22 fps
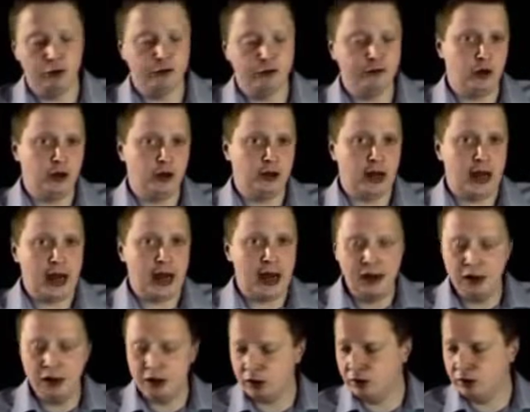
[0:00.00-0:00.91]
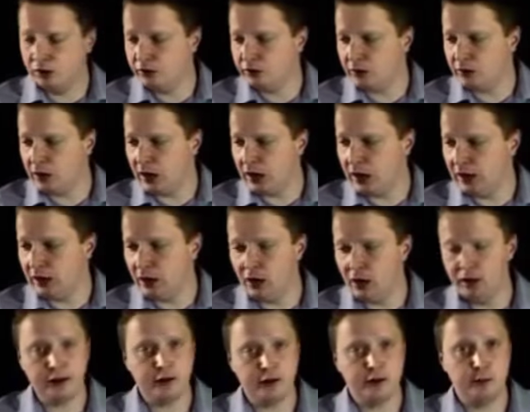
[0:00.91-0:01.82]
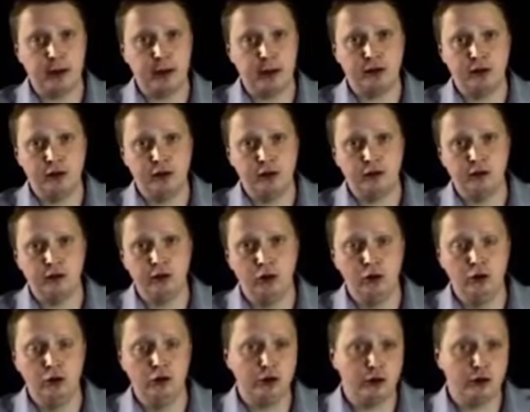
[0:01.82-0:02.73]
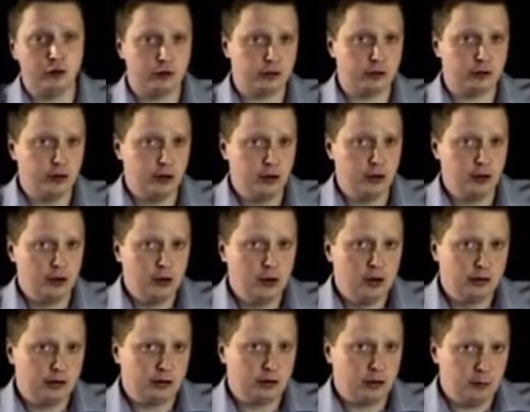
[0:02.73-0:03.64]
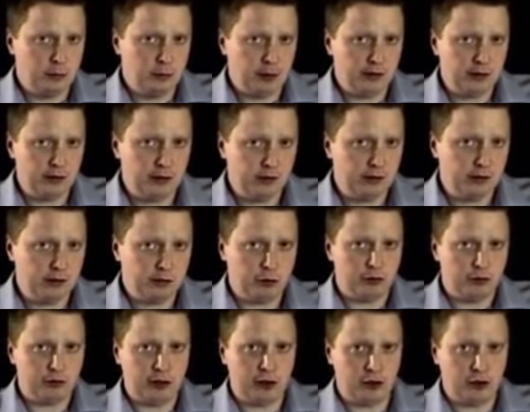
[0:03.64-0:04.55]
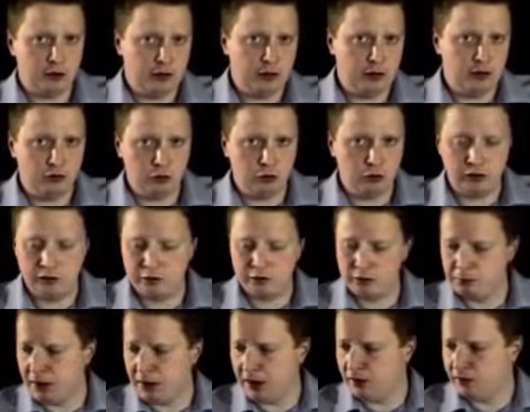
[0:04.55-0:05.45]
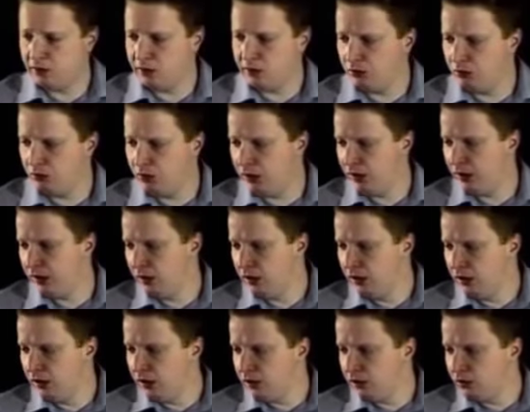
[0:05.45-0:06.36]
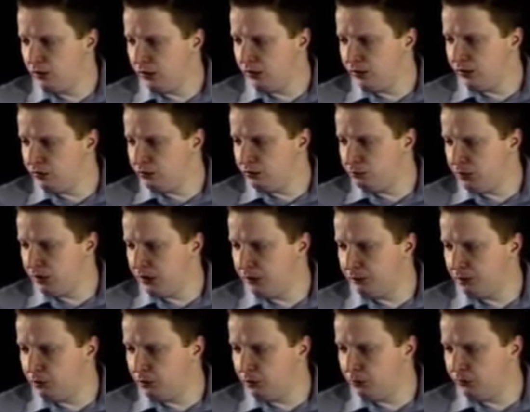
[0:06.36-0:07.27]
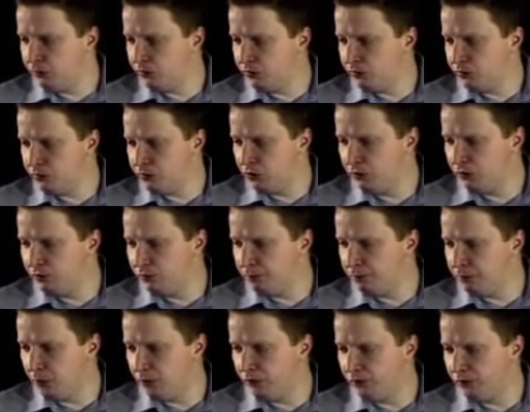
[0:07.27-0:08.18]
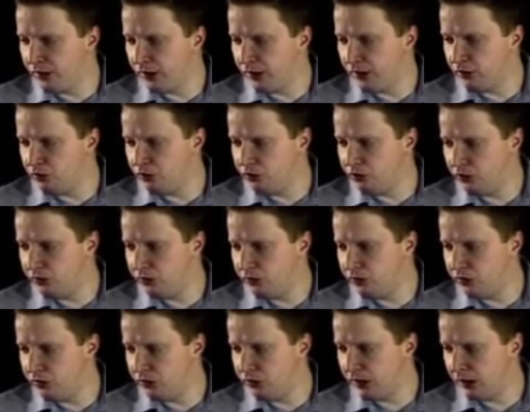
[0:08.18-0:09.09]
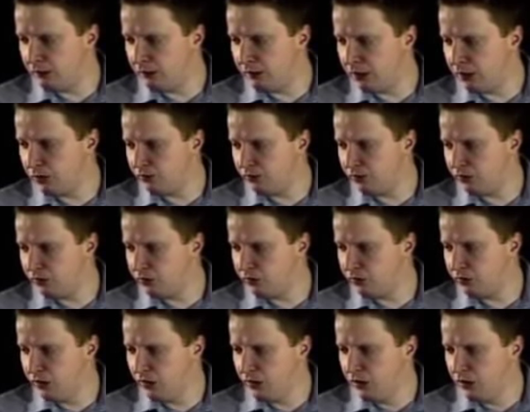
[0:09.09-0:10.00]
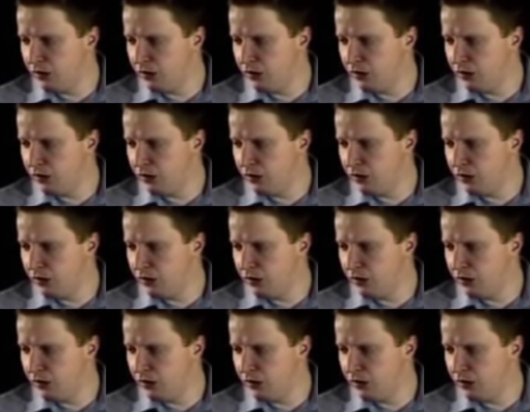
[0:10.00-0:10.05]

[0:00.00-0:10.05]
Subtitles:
would find elegant and unexpected solutions. So basically this is what Tal did during this match. He really created as many problems as he could for Bovnik and tried to get him out of his